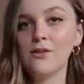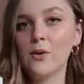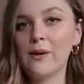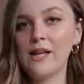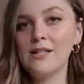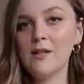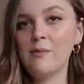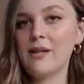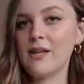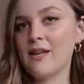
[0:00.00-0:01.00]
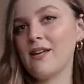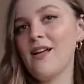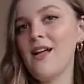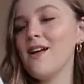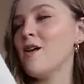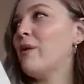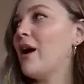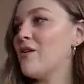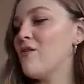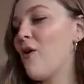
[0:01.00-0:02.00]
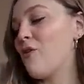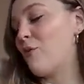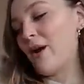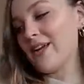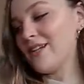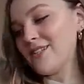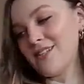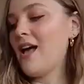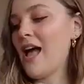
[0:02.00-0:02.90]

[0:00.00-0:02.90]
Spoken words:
So I ended up picking a pair of off-white,